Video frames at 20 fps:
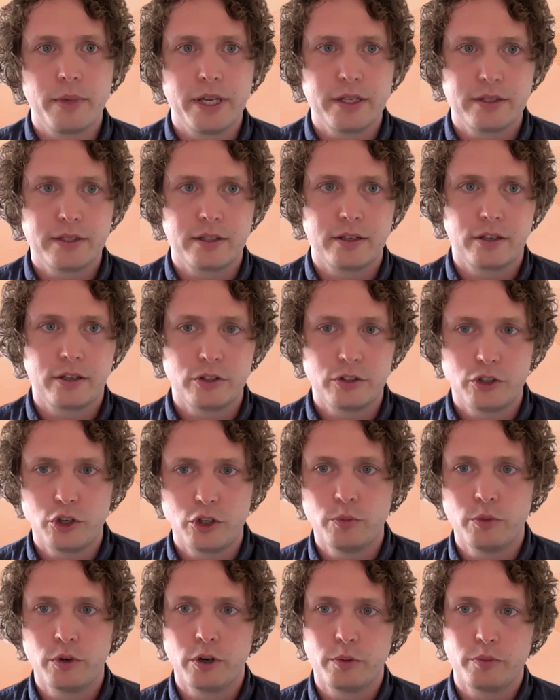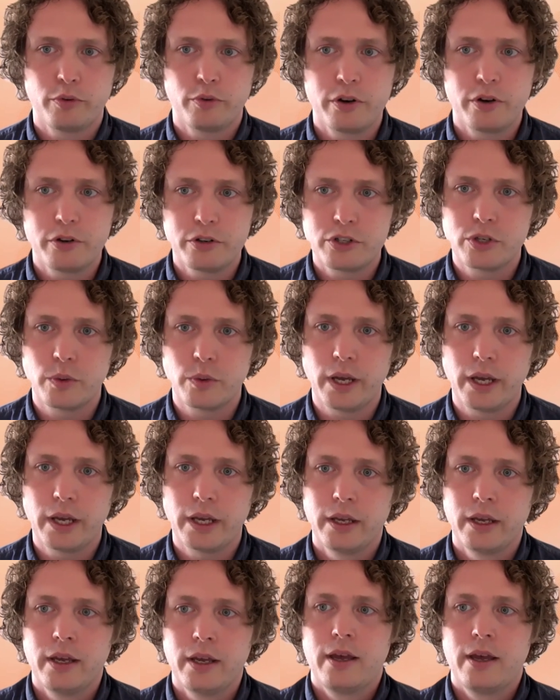is the consumer approach to
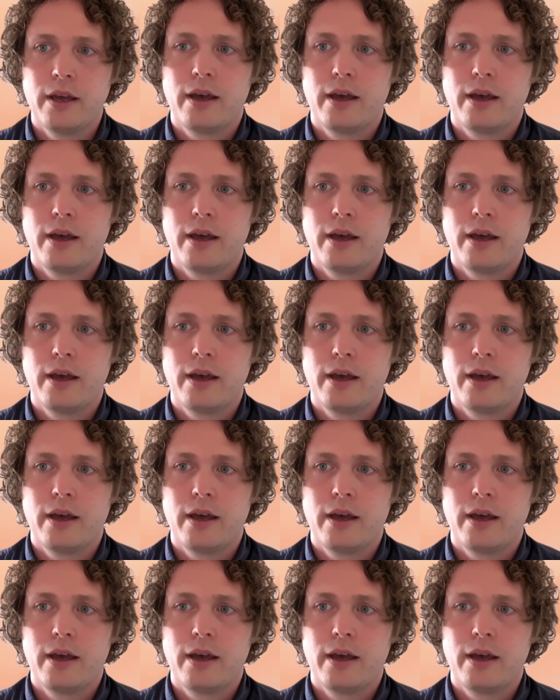it.